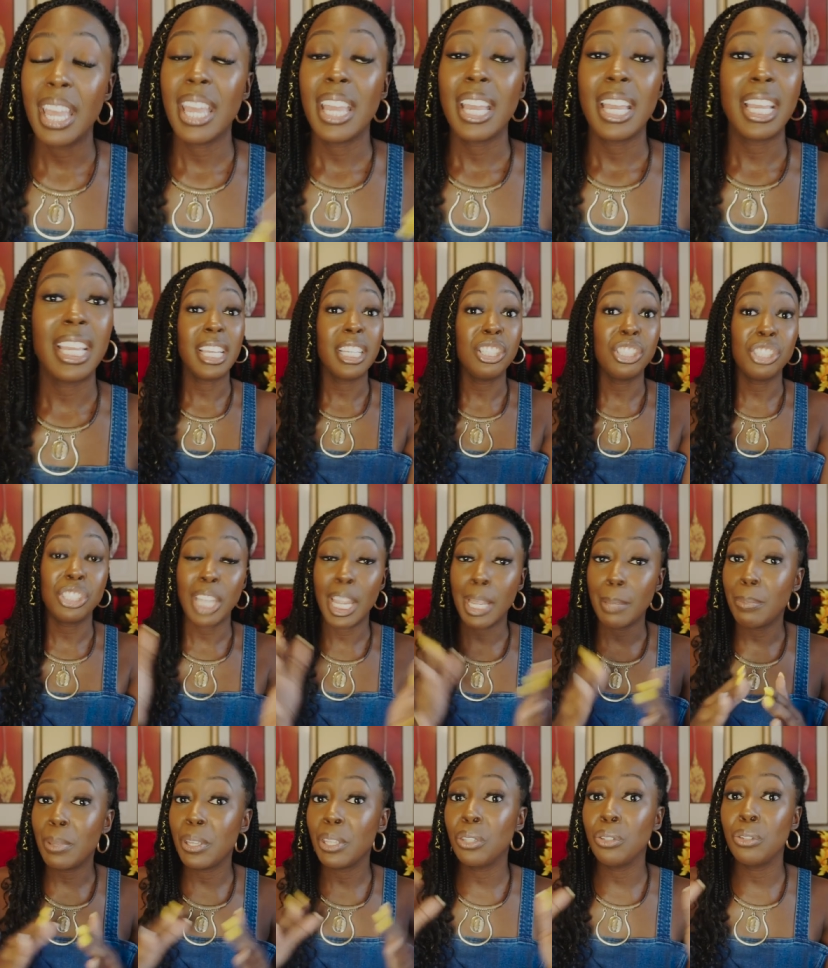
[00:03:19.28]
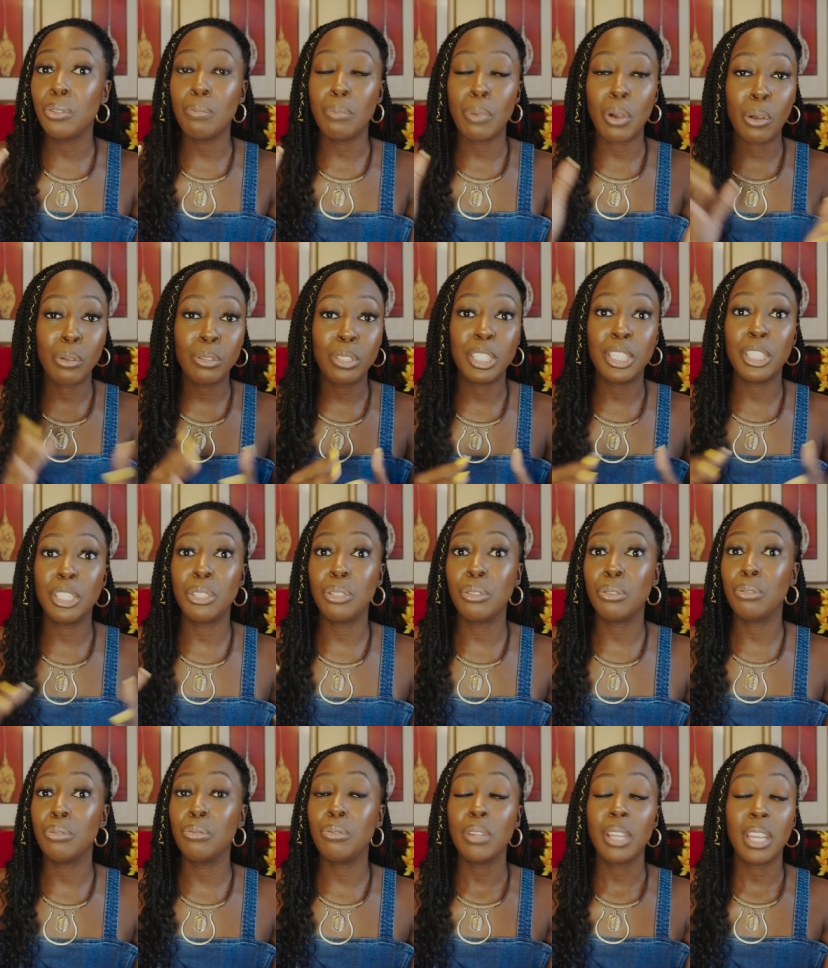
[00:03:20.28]
He's shaping you, molding
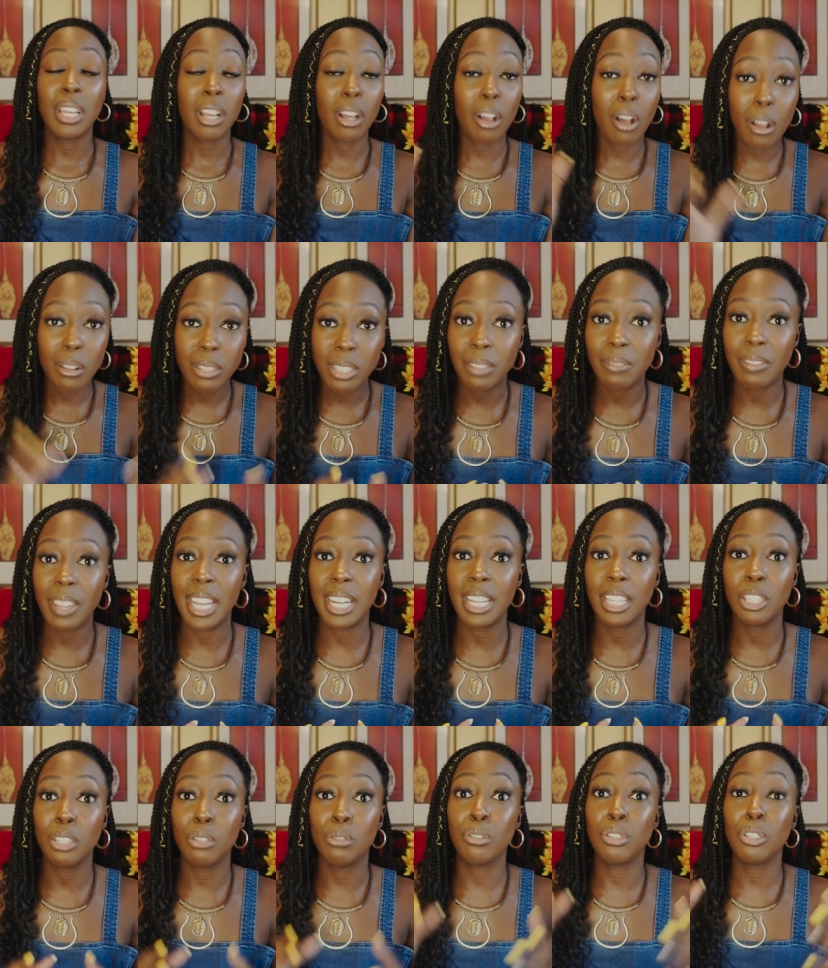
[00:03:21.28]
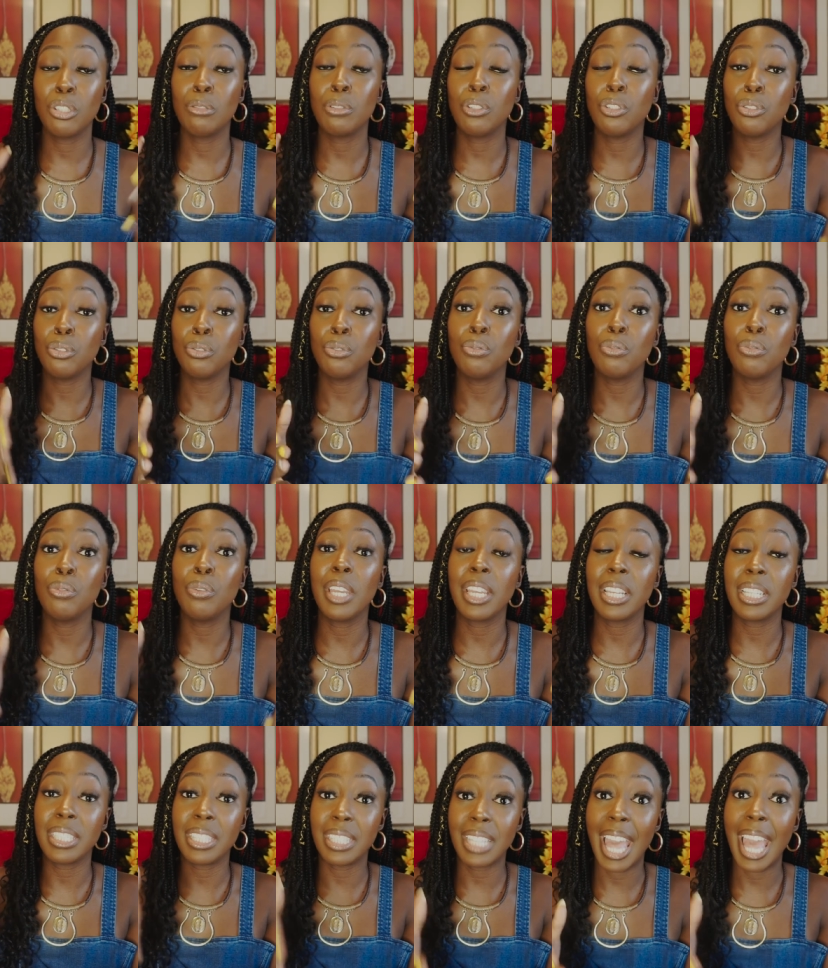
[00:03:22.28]
you, cultivating you to do
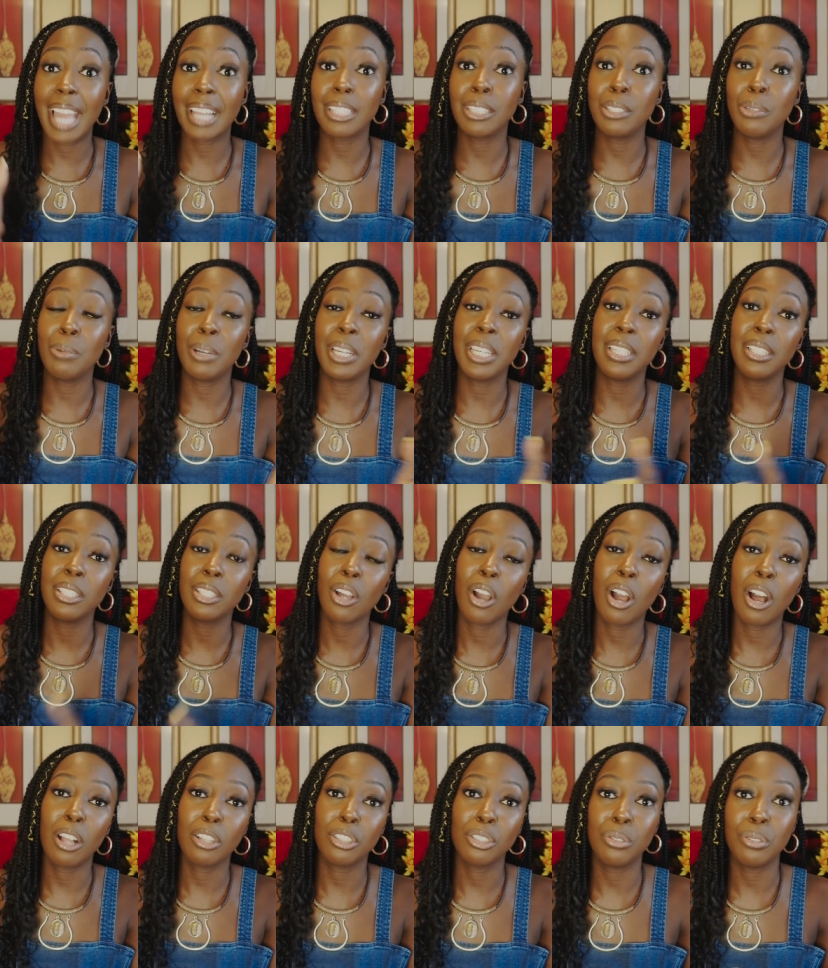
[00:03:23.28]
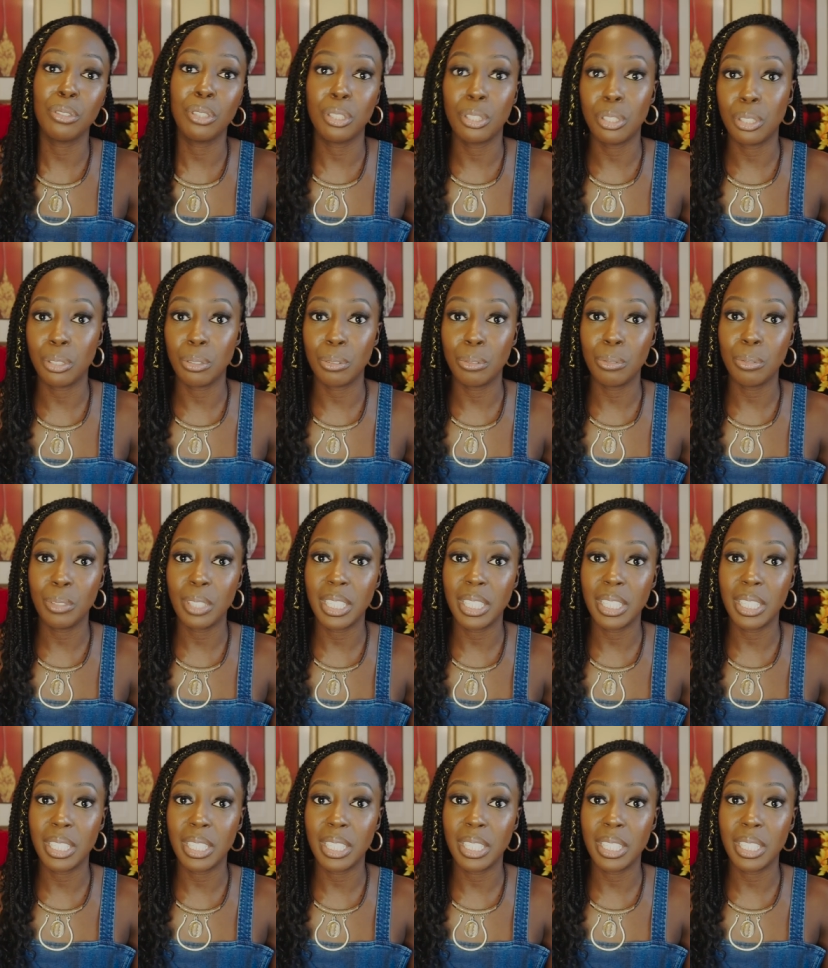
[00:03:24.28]
exactly what he's called you to do.